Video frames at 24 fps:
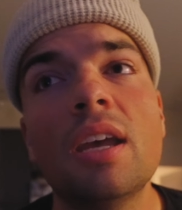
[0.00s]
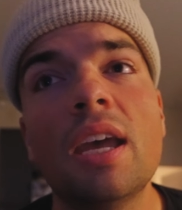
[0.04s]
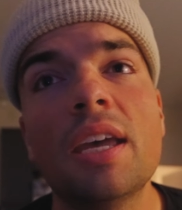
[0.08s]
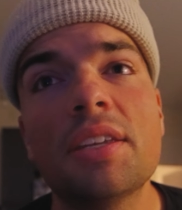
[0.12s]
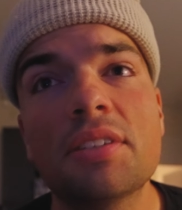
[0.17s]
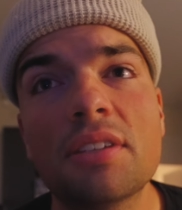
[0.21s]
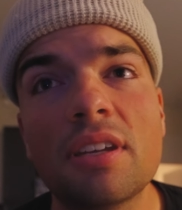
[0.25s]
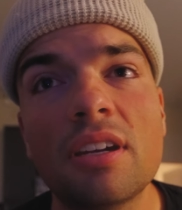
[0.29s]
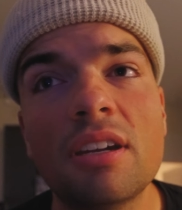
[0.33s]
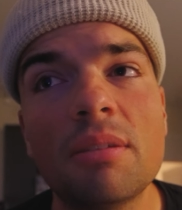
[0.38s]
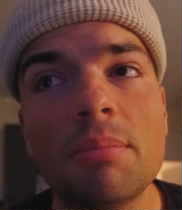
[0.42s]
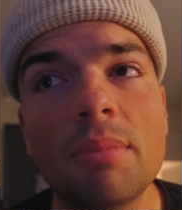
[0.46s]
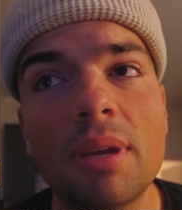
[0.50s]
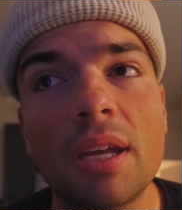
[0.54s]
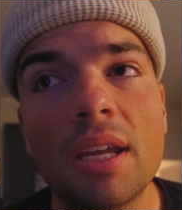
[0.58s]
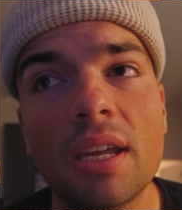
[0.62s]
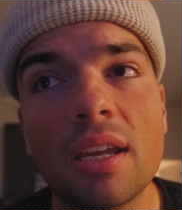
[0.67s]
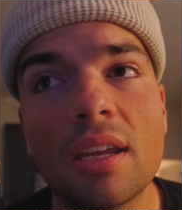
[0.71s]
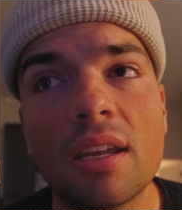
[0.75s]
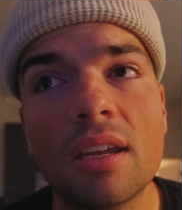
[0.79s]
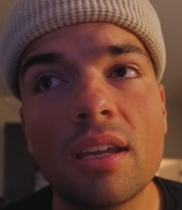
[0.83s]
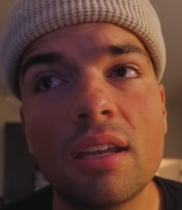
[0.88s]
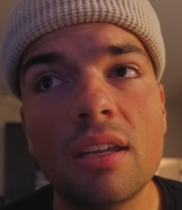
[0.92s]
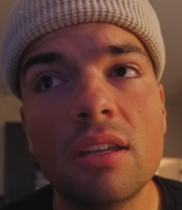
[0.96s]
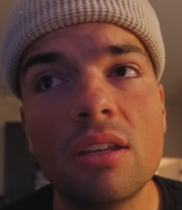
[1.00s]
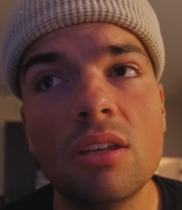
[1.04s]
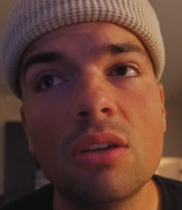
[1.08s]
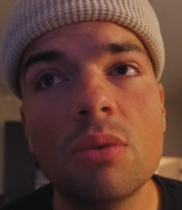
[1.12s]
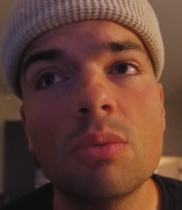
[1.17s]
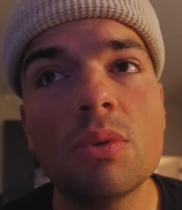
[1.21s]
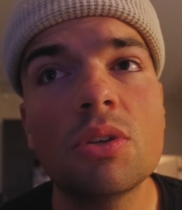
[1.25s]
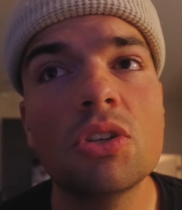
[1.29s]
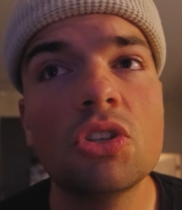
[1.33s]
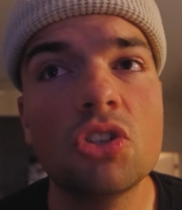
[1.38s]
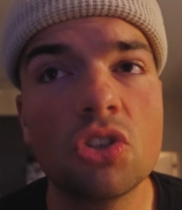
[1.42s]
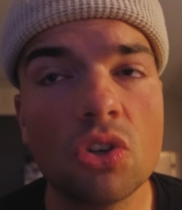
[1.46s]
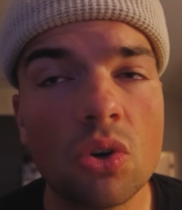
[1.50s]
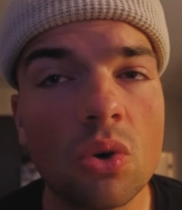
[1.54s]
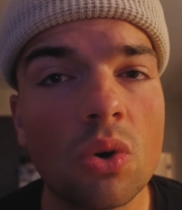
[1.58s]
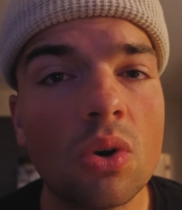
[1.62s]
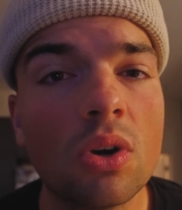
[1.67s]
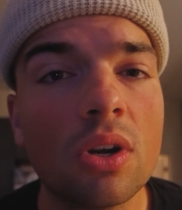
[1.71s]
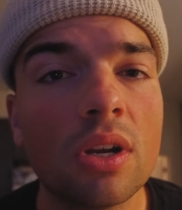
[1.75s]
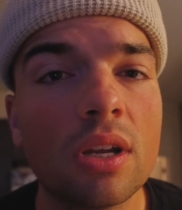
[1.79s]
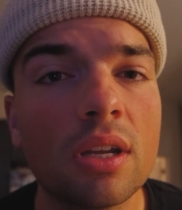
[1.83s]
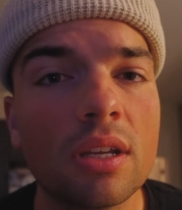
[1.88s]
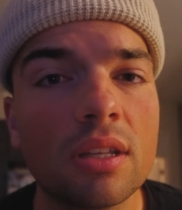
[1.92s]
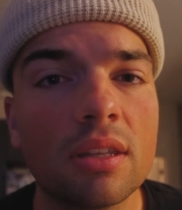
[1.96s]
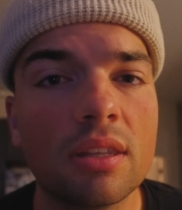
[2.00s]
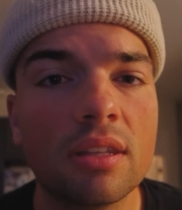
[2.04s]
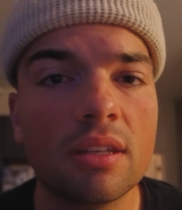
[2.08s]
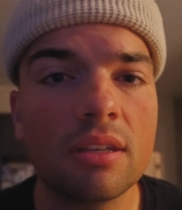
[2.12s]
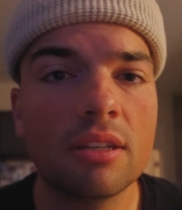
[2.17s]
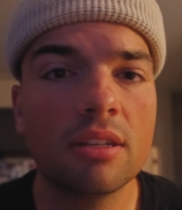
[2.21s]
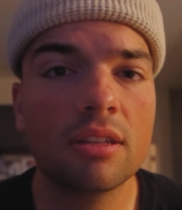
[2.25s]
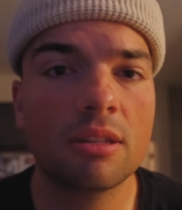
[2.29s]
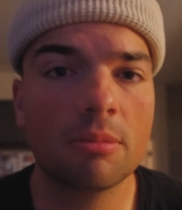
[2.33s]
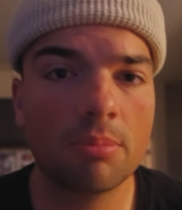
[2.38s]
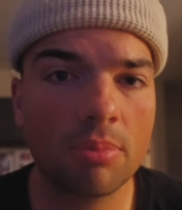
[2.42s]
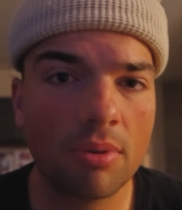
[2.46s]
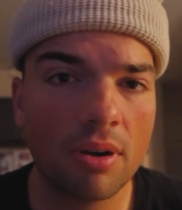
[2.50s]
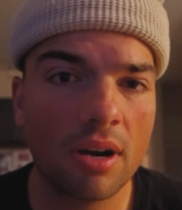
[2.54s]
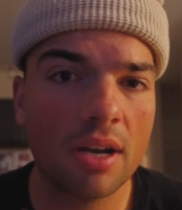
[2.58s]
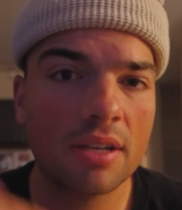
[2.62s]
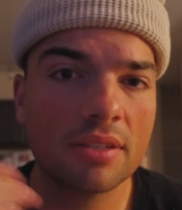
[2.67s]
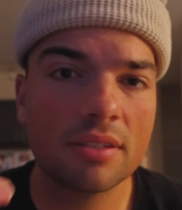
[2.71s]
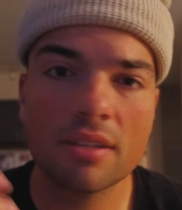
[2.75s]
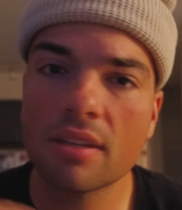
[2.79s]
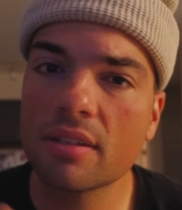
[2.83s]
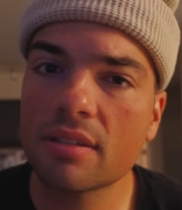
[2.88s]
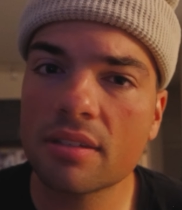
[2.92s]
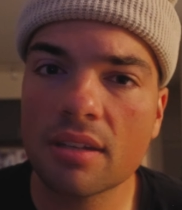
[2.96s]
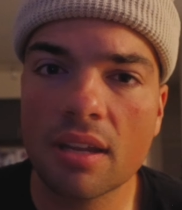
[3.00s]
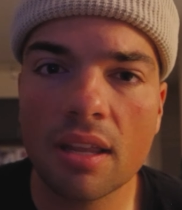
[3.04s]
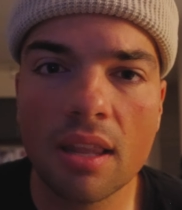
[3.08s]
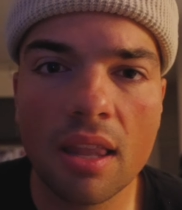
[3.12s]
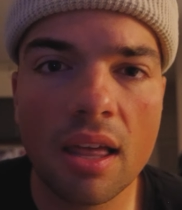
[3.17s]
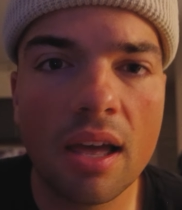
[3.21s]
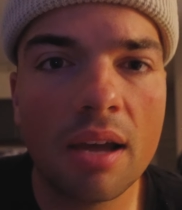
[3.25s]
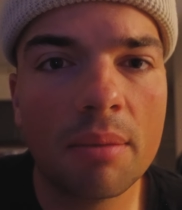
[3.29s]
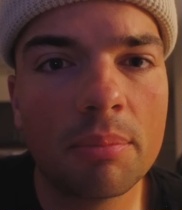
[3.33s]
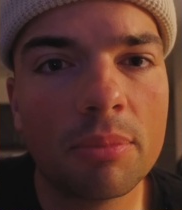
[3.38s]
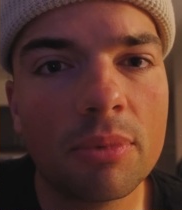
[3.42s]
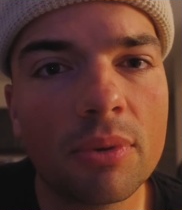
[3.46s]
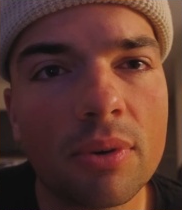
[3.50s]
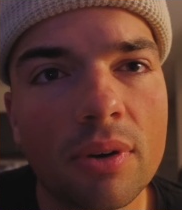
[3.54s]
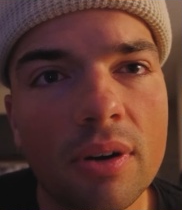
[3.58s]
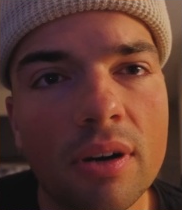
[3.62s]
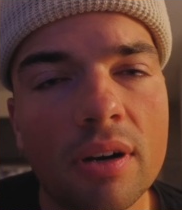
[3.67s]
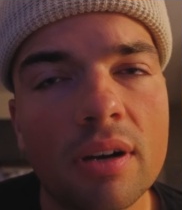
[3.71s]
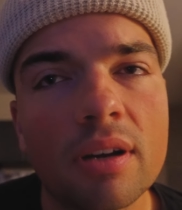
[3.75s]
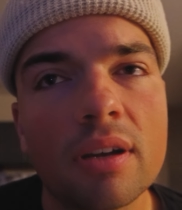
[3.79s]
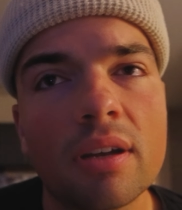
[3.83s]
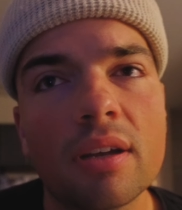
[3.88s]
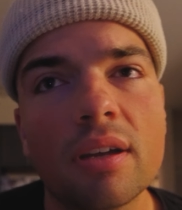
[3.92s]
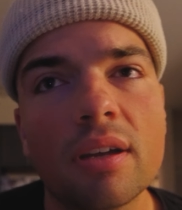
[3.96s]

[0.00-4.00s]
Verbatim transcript: it's going to make you enjoy the the process a lot more